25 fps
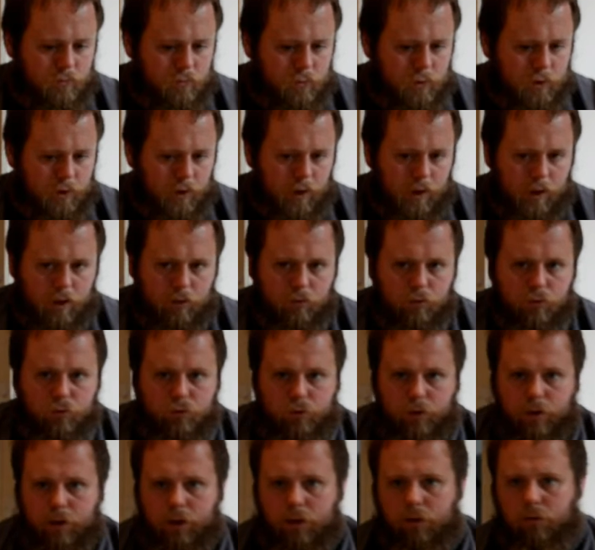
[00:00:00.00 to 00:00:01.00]
yeah, we'll
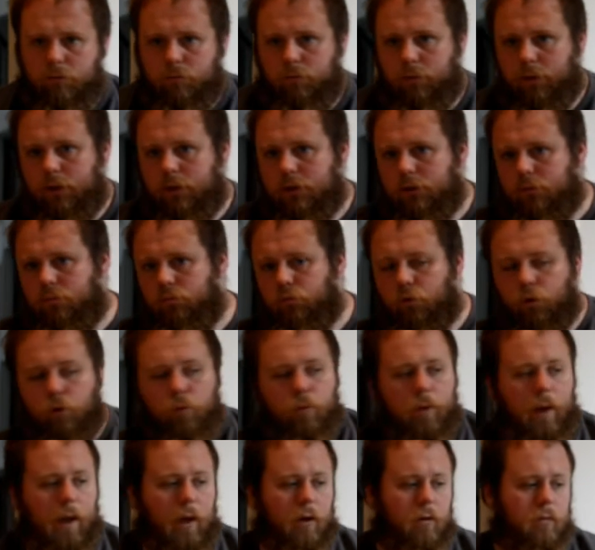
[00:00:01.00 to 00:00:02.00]
try that, make some
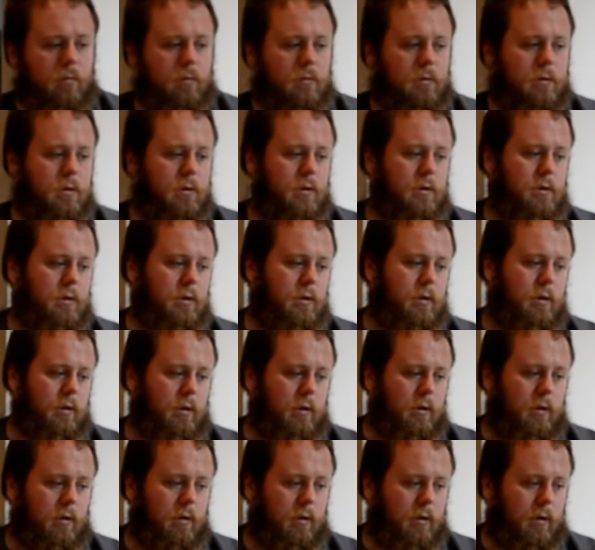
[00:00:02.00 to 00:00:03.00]
room now,
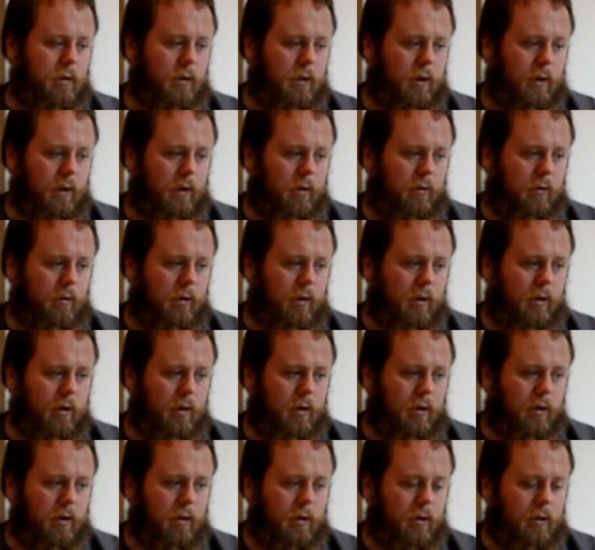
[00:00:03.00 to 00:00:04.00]
and
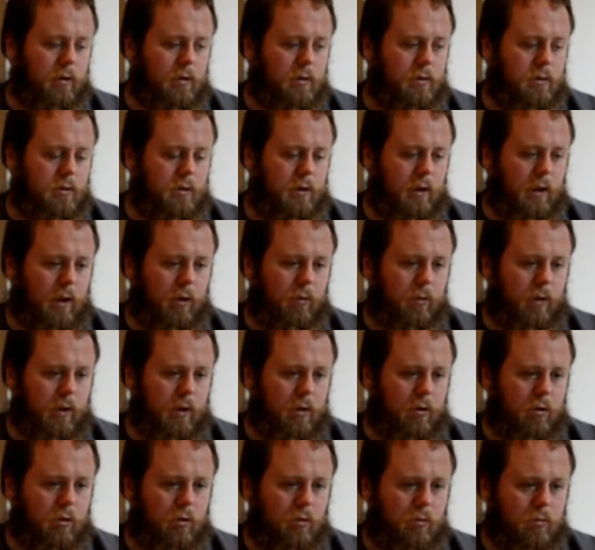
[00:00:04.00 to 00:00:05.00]
see how we
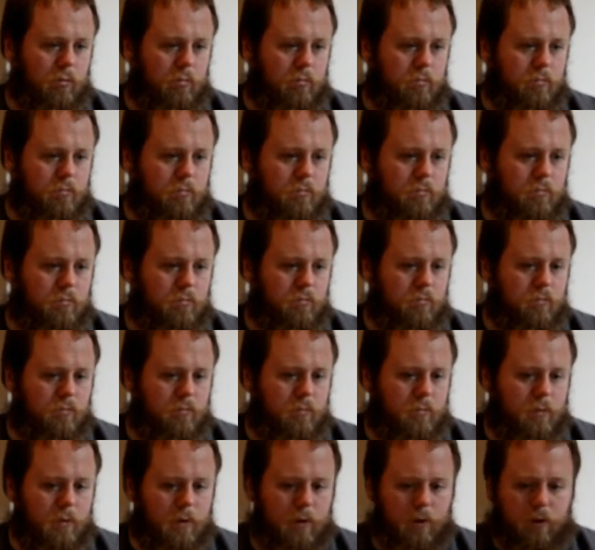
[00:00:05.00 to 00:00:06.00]
get on.
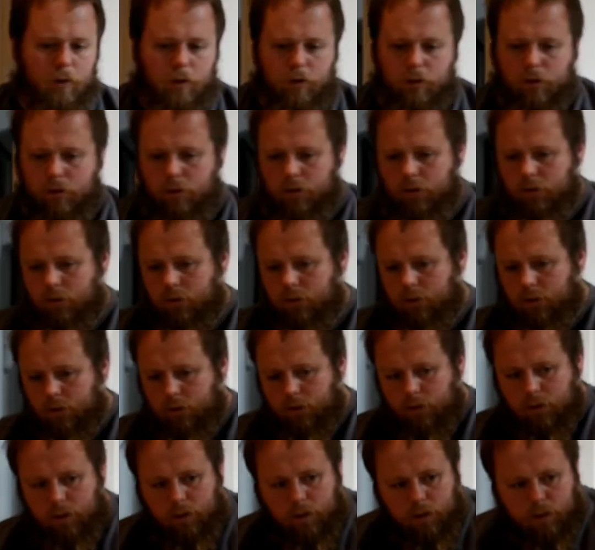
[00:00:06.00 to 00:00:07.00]

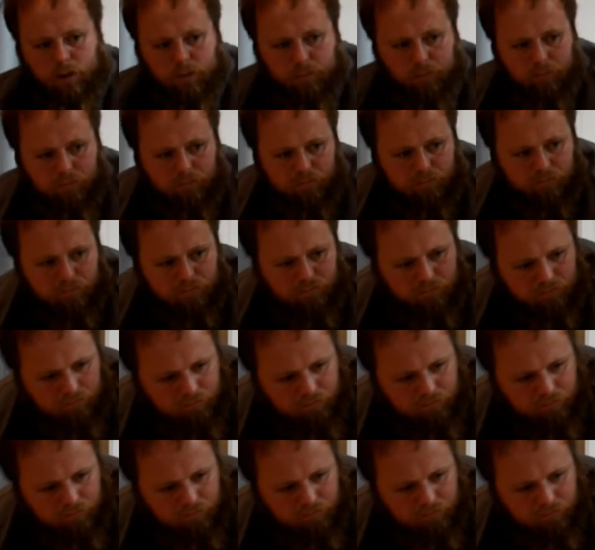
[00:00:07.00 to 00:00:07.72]
Yeah.